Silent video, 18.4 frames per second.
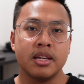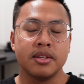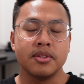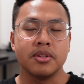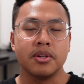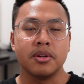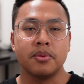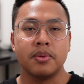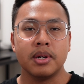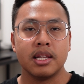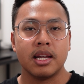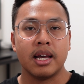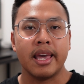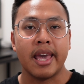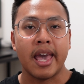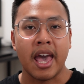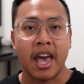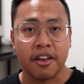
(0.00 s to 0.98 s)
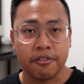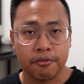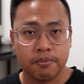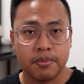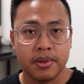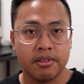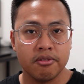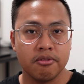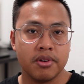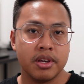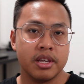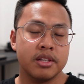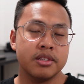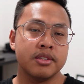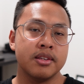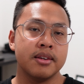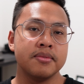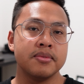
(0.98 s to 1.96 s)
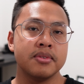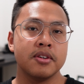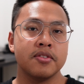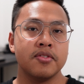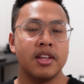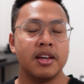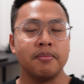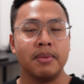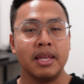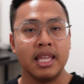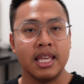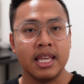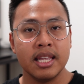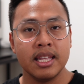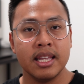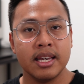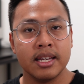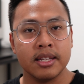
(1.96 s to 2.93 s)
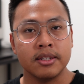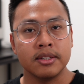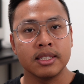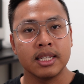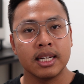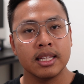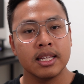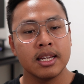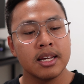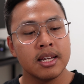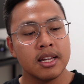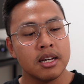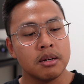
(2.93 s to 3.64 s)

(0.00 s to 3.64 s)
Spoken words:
So what I have been doing in terms of like my eating and all that,